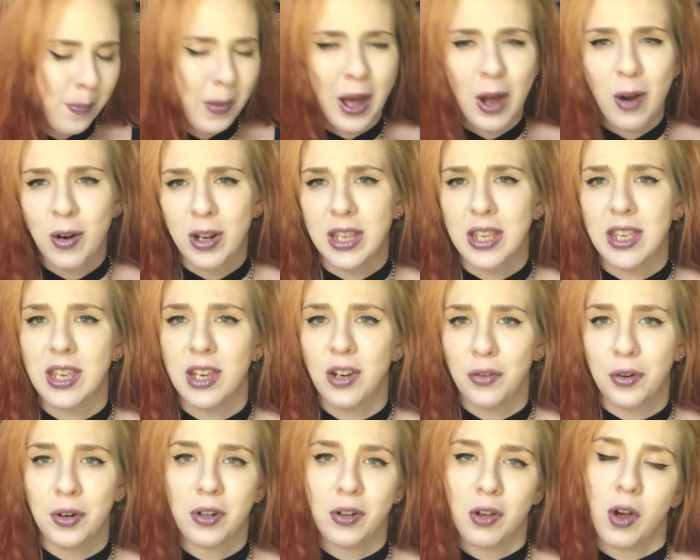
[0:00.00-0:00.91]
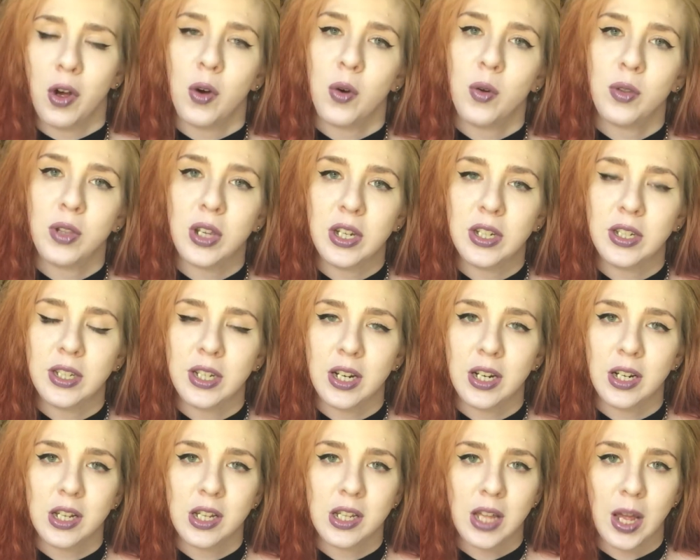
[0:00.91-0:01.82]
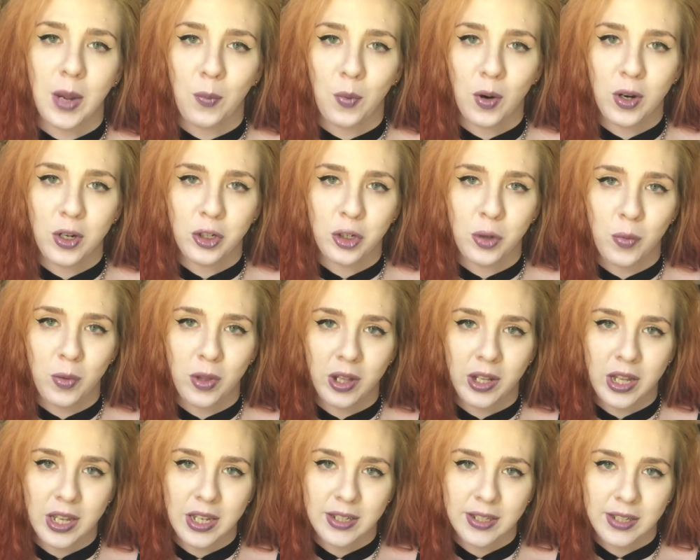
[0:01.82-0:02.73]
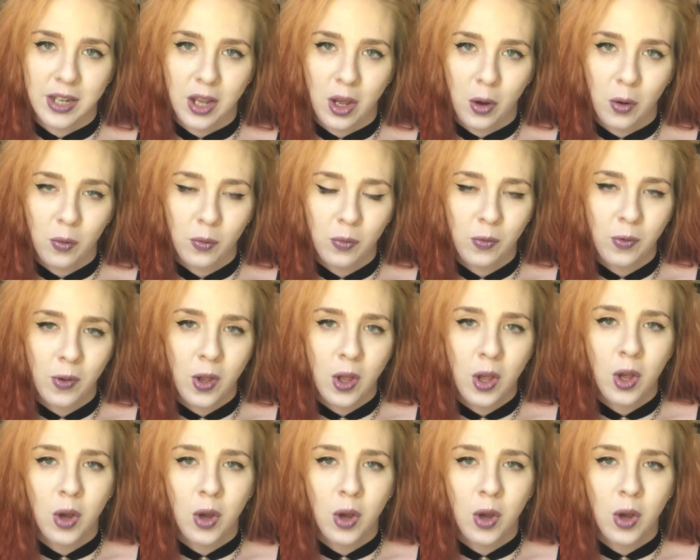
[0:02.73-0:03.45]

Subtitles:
About a year ago, they did a collaboration with Lazy Oaf,